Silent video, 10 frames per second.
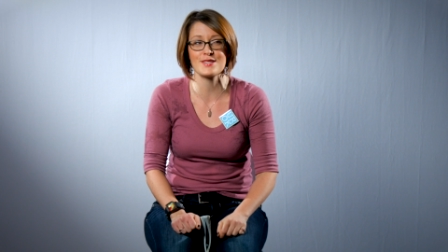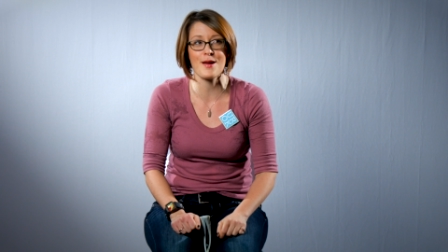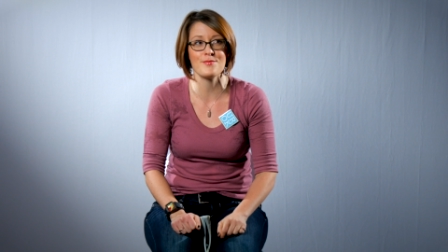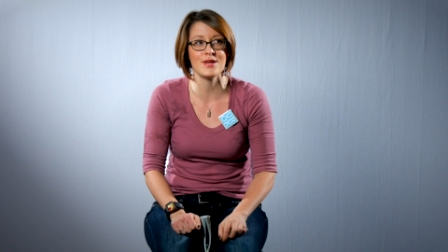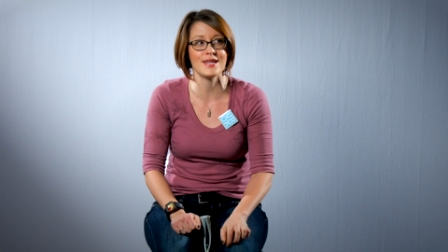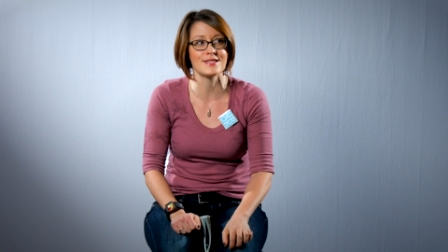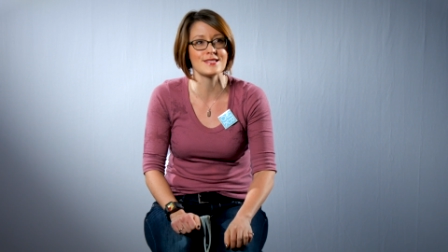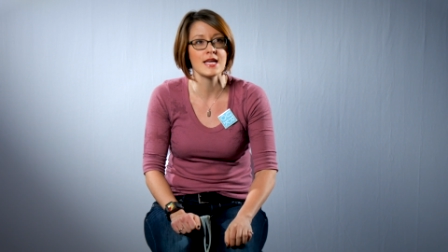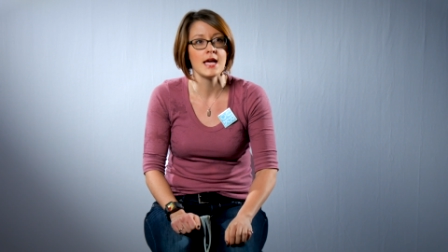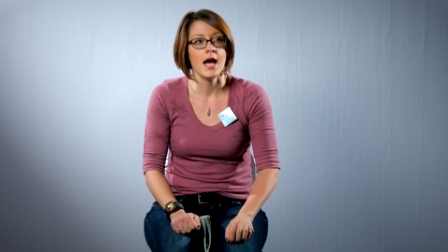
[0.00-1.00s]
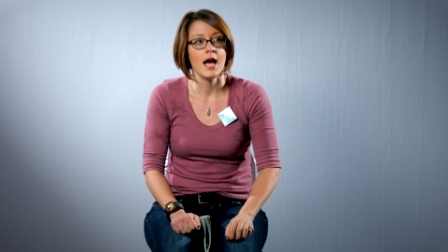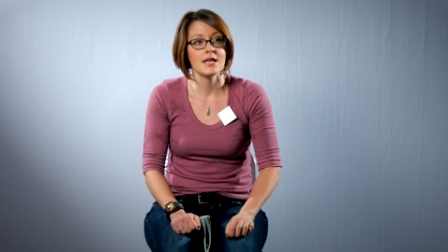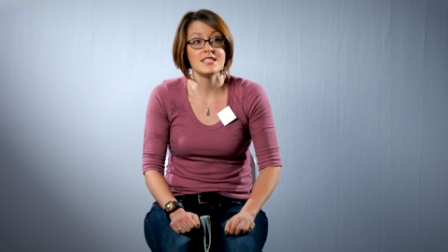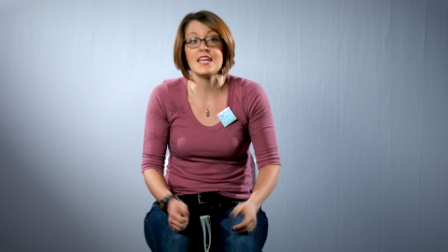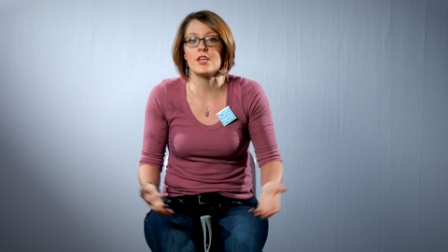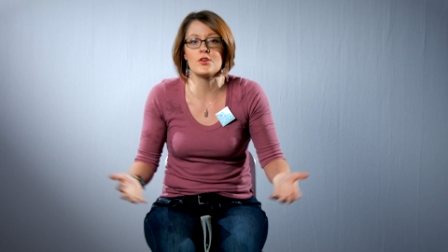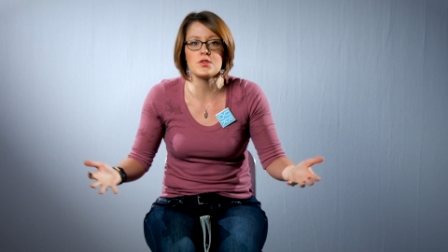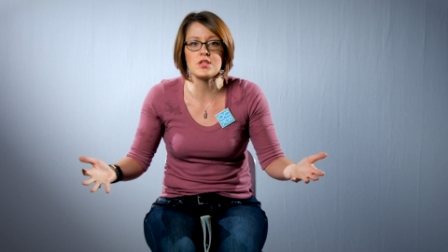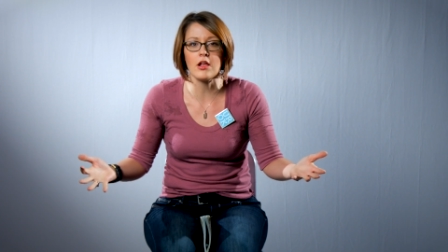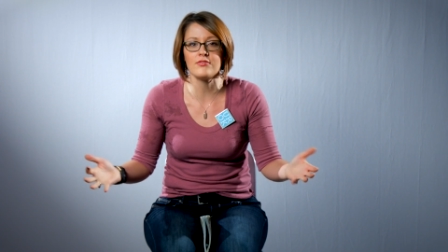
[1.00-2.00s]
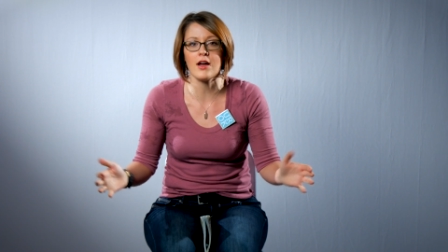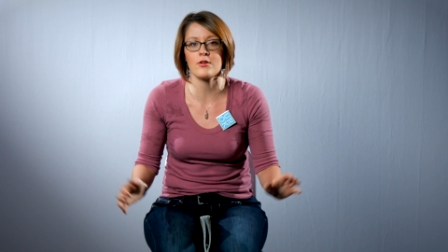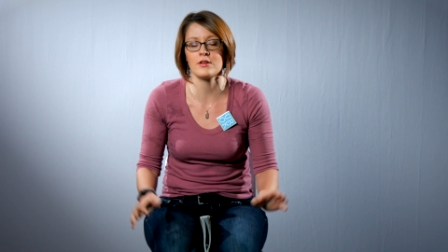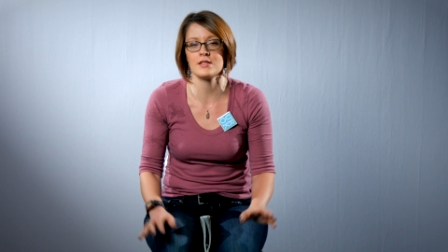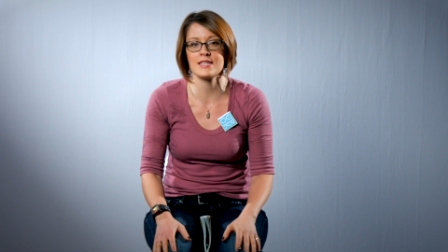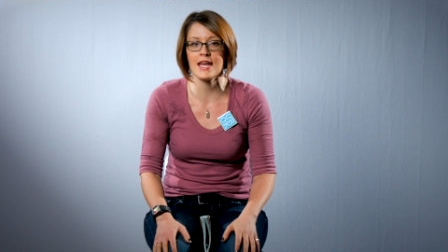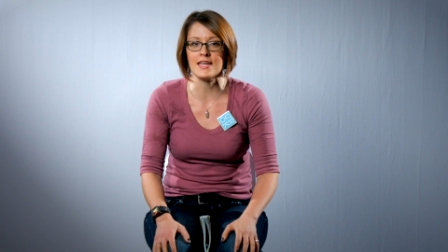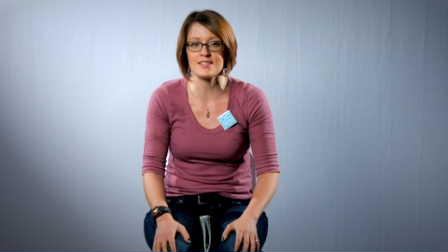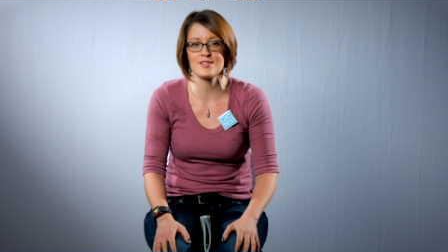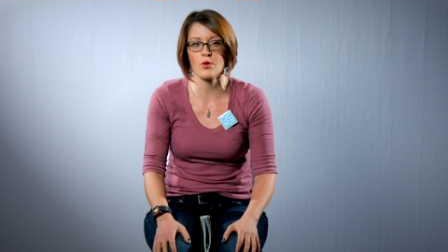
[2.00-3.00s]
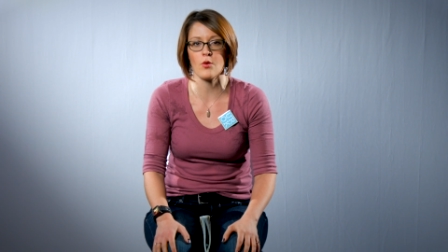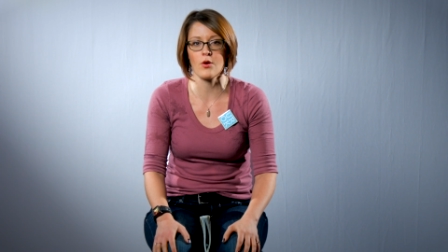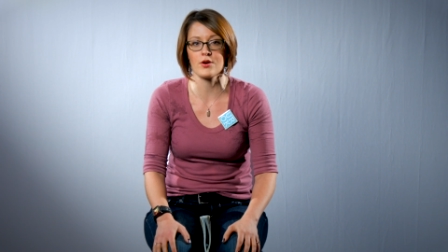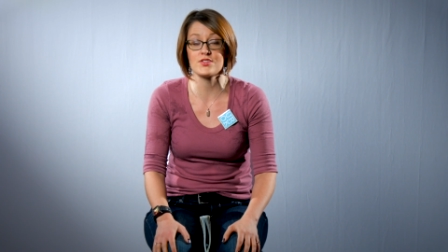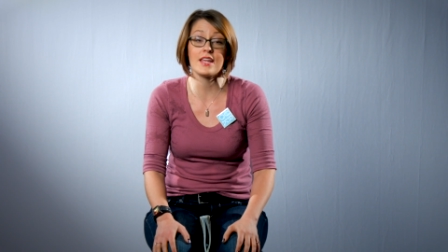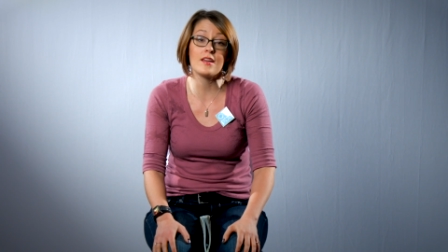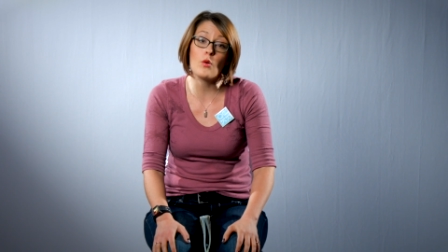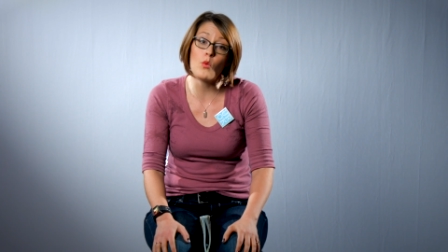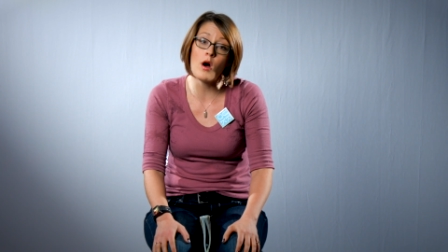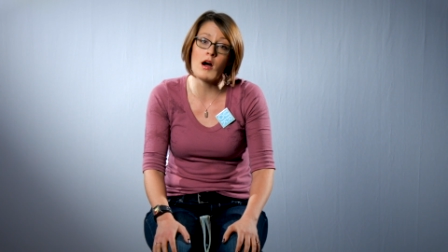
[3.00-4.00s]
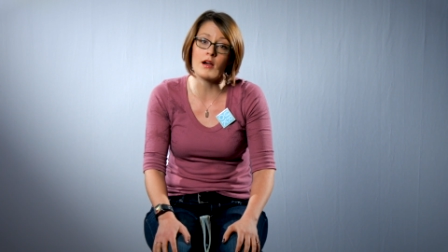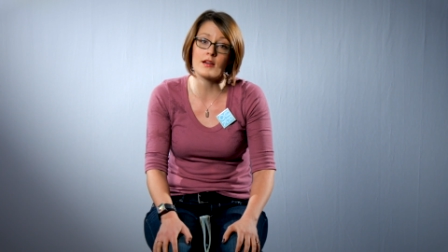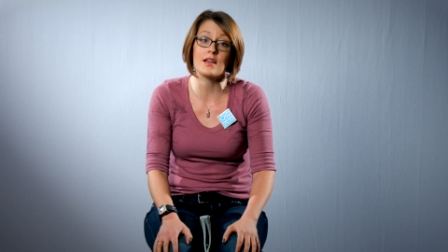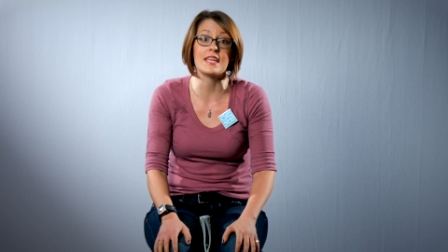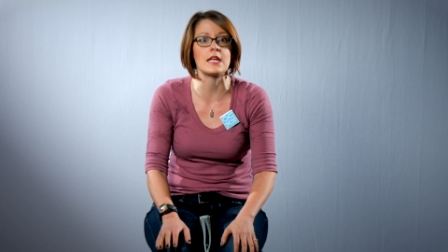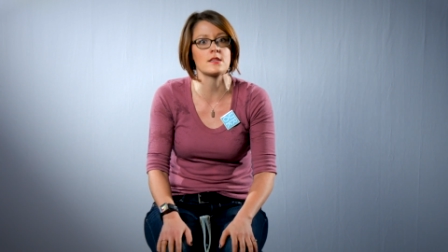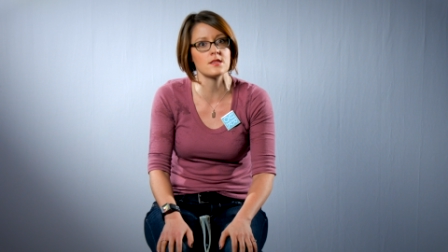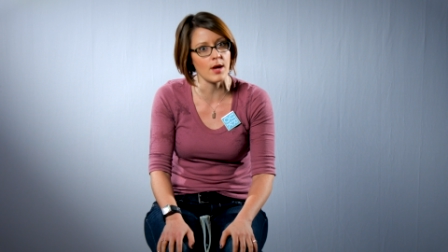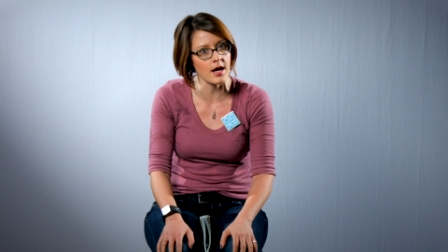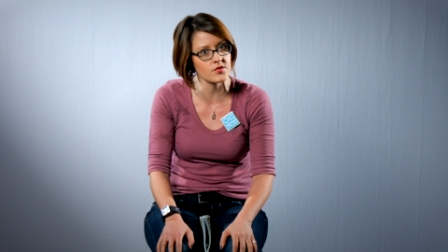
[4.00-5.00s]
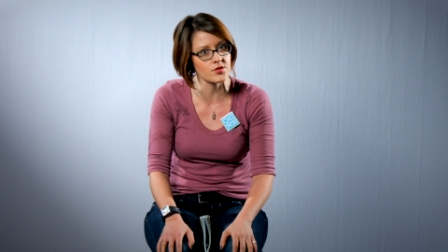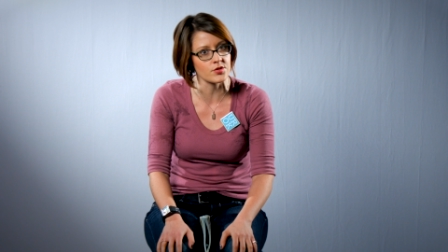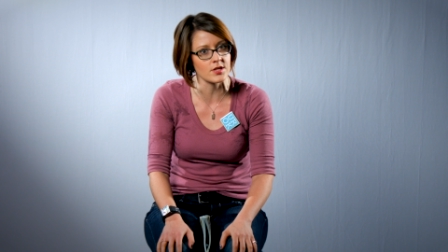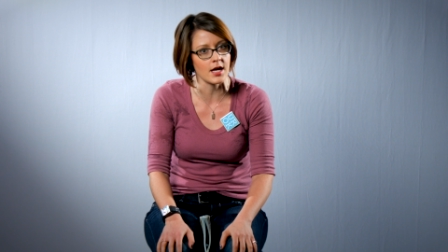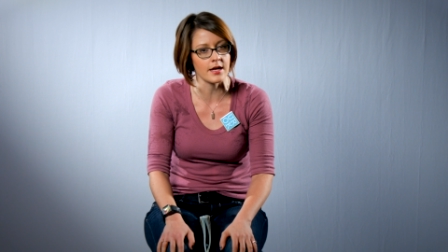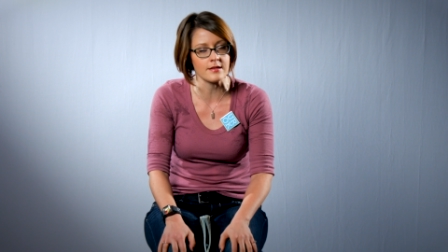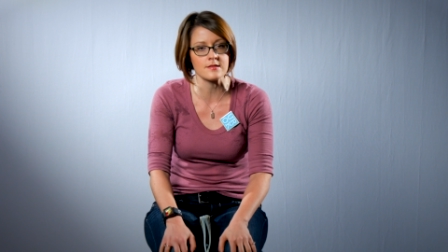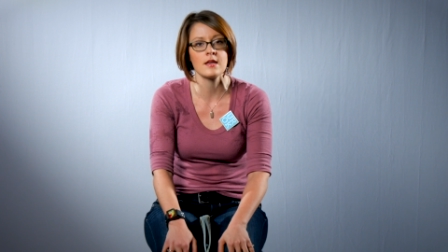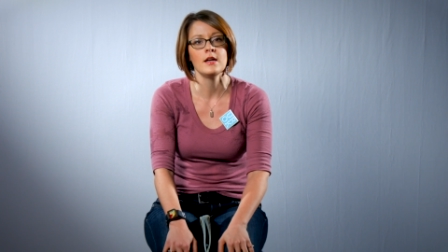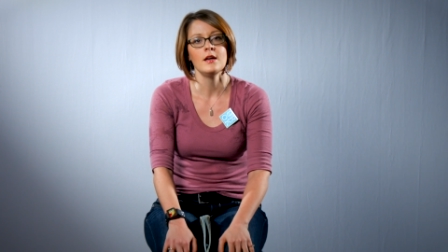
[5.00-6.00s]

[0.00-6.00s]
that means taking yourself out on a date, or taking a walk, getting some exercise,